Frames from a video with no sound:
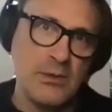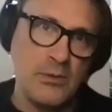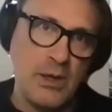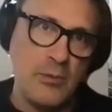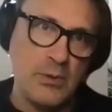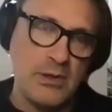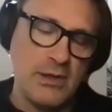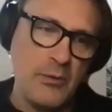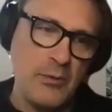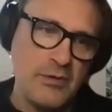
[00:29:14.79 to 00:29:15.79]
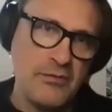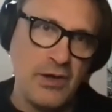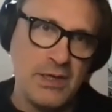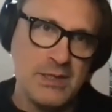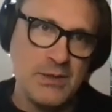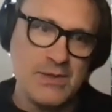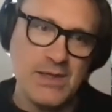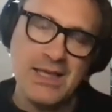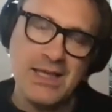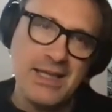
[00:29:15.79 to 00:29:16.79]
So I would advise you
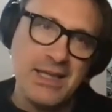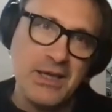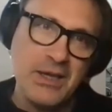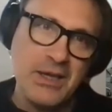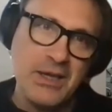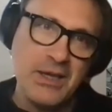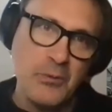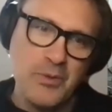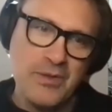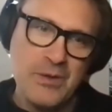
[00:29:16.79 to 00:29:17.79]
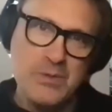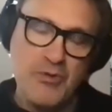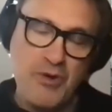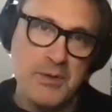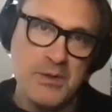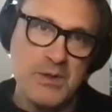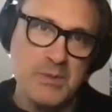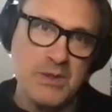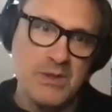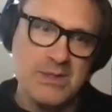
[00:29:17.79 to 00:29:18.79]
to kind of work within those
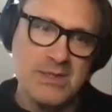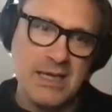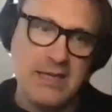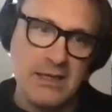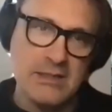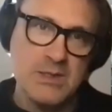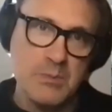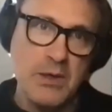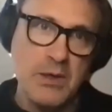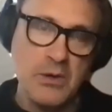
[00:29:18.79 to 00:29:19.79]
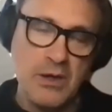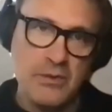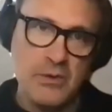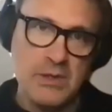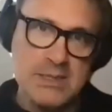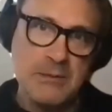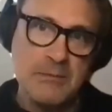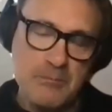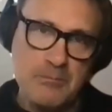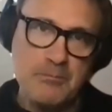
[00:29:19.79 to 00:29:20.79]
parameters, because that will just make your life a lot
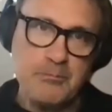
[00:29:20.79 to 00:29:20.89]
easier.